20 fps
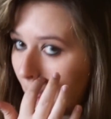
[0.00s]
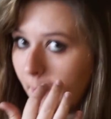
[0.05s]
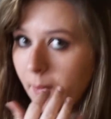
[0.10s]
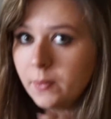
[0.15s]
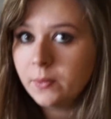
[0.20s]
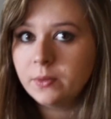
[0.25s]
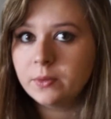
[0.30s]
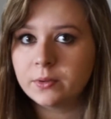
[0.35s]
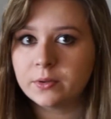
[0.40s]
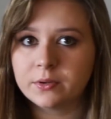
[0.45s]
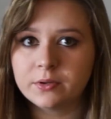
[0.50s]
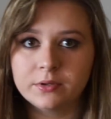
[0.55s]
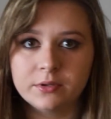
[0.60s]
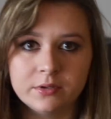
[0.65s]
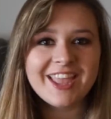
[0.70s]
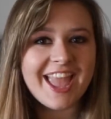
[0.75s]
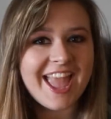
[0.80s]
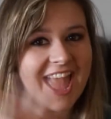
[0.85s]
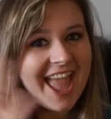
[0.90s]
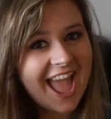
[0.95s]
Ooh.
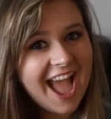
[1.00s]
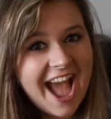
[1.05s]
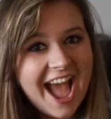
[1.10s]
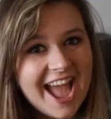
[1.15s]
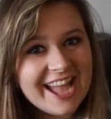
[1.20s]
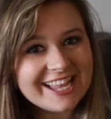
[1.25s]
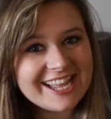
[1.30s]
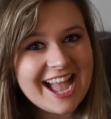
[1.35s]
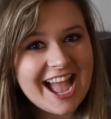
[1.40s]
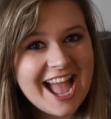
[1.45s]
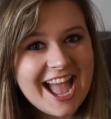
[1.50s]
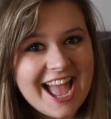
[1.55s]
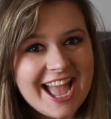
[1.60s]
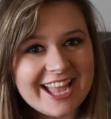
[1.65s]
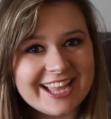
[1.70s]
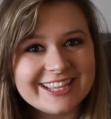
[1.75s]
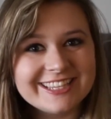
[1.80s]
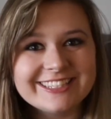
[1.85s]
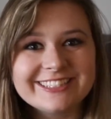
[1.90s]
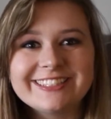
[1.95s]
Hi
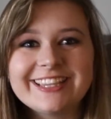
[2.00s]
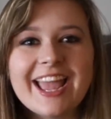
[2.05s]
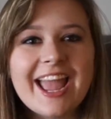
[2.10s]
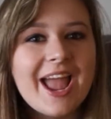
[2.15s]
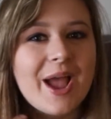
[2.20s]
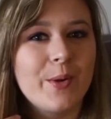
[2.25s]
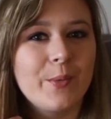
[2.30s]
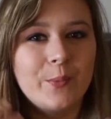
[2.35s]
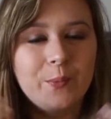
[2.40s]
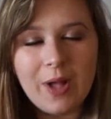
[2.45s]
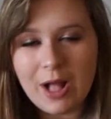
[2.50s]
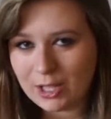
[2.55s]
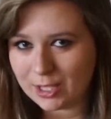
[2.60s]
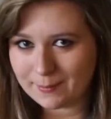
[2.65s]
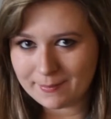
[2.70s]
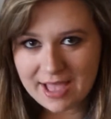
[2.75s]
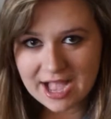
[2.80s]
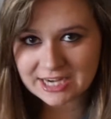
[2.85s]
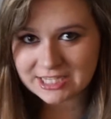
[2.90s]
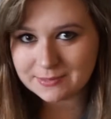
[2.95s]
guys!
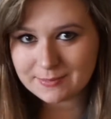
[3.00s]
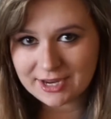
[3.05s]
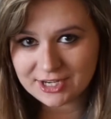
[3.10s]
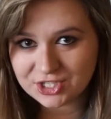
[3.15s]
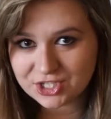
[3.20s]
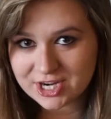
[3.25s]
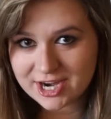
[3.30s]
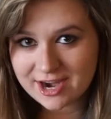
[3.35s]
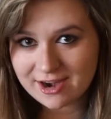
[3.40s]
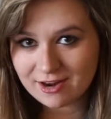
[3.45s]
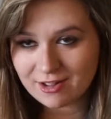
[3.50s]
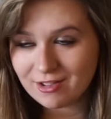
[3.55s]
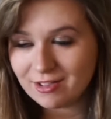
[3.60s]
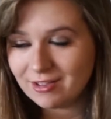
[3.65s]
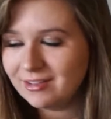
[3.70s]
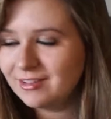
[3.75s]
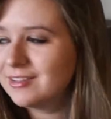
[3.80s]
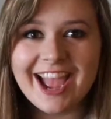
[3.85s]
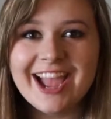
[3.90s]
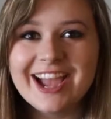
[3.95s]
Welcome back to my
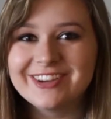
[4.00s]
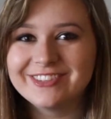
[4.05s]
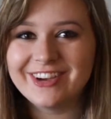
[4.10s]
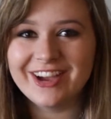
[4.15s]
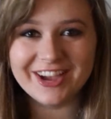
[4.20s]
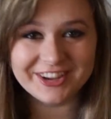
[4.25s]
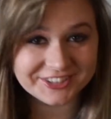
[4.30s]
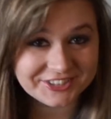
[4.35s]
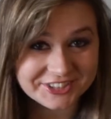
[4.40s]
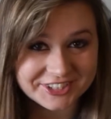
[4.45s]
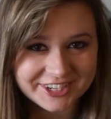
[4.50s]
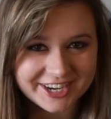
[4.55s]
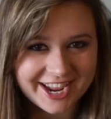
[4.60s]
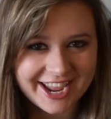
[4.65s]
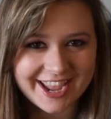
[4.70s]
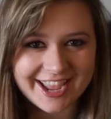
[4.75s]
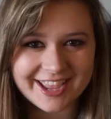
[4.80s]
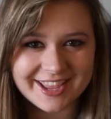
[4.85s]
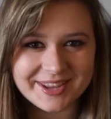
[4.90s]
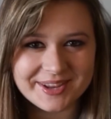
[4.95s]
channel. I have Hunter
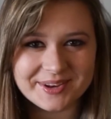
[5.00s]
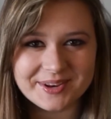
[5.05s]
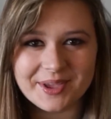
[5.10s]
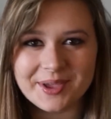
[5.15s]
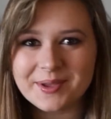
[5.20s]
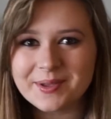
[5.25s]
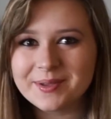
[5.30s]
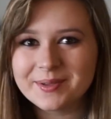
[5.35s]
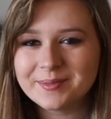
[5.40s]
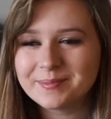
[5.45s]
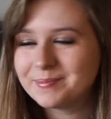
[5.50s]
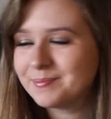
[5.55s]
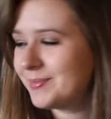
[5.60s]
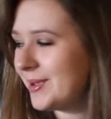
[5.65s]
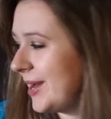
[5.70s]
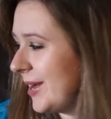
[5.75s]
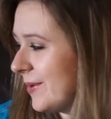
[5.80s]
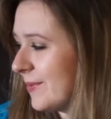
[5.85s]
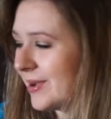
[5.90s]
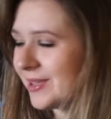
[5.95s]
and
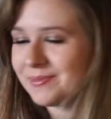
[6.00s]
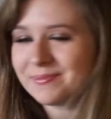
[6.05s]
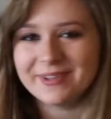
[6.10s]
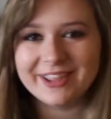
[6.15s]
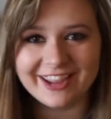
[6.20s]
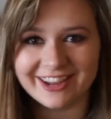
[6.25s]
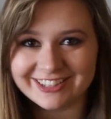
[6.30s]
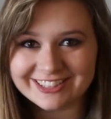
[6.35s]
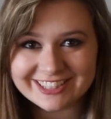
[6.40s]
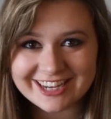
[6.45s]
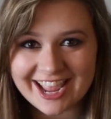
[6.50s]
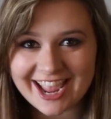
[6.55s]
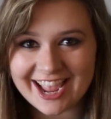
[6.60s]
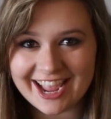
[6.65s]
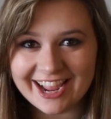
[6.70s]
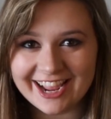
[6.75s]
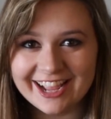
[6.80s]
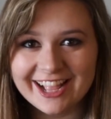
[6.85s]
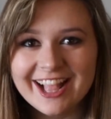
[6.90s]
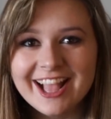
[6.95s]
Pita with me
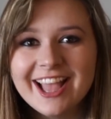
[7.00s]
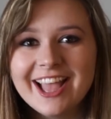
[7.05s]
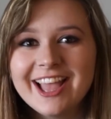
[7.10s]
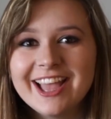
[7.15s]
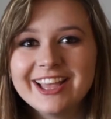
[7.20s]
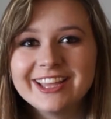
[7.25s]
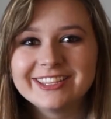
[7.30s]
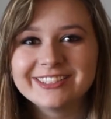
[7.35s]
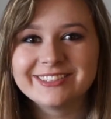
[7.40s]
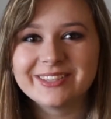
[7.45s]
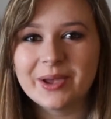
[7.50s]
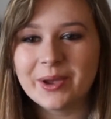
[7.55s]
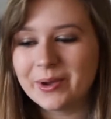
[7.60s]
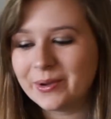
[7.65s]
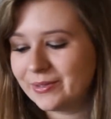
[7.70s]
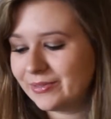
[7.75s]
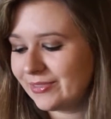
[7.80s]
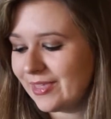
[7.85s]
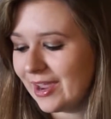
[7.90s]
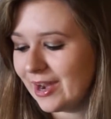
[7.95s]
today.
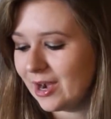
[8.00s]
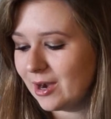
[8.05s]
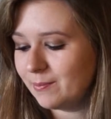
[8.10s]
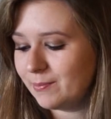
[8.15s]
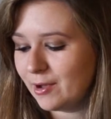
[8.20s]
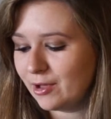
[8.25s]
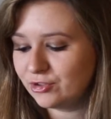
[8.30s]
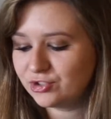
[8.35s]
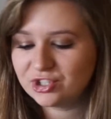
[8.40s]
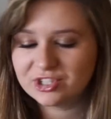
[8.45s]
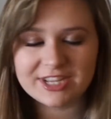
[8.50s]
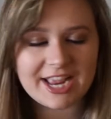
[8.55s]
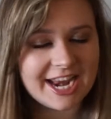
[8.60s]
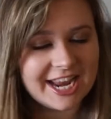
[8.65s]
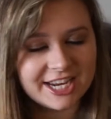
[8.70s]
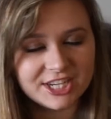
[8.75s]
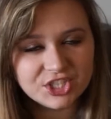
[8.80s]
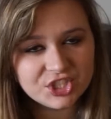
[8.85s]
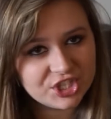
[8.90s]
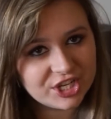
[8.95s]
So they are both just
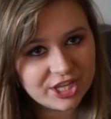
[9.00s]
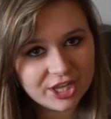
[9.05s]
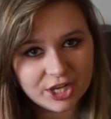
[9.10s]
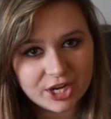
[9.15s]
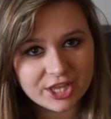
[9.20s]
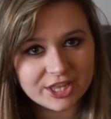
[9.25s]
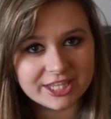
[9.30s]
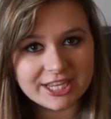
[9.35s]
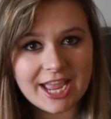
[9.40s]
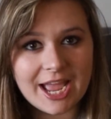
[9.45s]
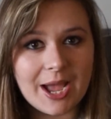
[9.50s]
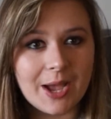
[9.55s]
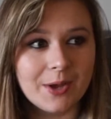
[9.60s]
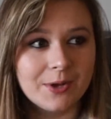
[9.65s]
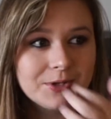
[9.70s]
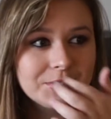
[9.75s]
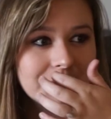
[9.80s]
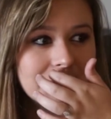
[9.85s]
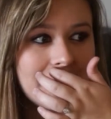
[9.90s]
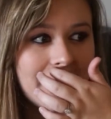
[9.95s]
kind of chilling on the
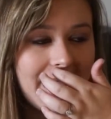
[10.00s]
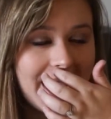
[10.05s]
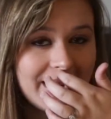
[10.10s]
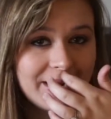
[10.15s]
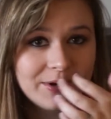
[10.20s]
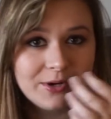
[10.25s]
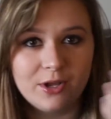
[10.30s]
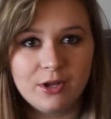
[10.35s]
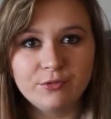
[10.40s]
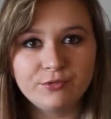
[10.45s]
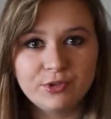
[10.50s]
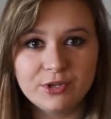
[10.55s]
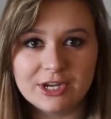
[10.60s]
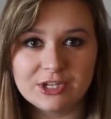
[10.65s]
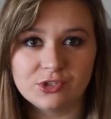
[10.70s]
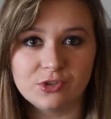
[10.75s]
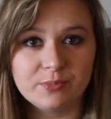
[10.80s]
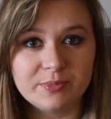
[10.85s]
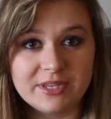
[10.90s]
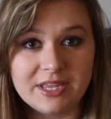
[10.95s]
couch. I don't know if you
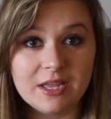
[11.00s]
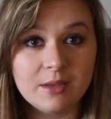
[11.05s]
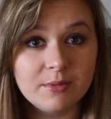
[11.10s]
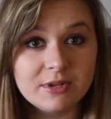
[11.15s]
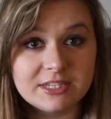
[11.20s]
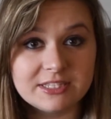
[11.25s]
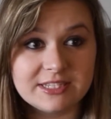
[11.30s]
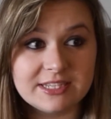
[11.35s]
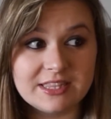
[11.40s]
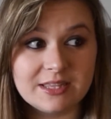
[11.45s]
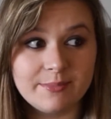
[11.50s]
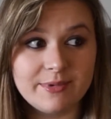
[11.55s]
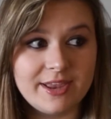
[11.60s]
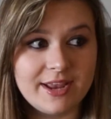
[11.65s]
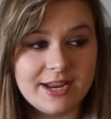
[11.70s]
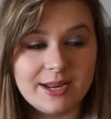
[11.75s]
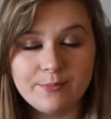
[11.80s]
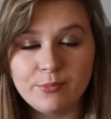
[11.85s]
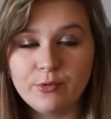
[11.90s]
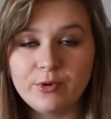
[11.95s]
guys will be able to see them at
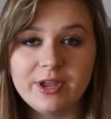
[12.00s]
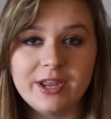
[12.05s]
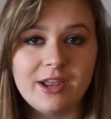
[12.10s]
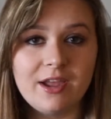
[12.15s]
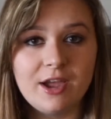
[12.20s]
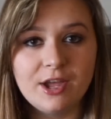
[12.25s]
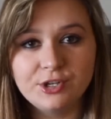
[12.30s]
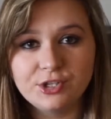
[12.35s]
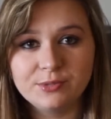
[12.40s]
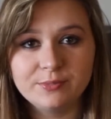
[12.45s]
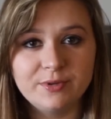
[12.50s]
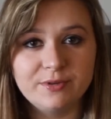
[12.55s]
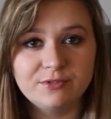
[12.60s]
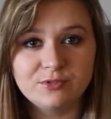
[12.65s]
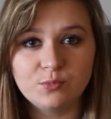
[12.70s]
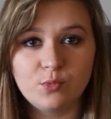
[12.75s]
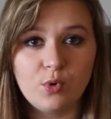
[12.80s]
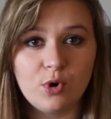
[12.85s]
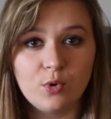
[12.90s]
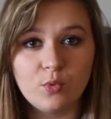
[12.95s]
any point. Hunter
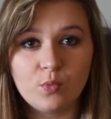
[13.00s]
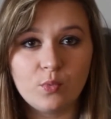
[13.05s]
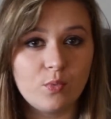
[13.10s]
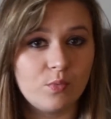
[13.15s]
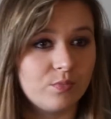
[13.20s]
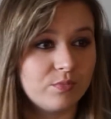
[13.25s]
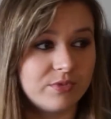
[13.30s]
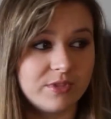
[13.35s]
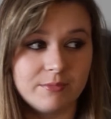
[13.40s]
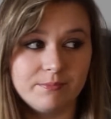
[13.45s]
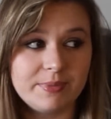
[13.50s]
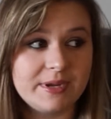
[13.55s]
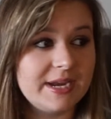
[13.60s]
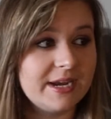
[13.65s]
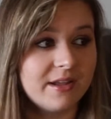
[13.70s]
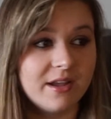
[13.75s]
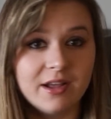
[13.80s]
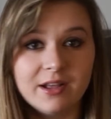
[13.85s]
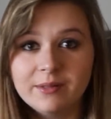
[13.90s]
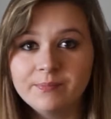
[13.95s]
moves more than
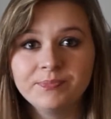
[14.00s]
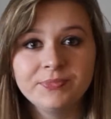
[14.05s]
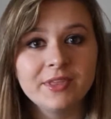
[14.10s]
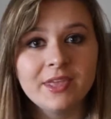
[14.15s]
Pita.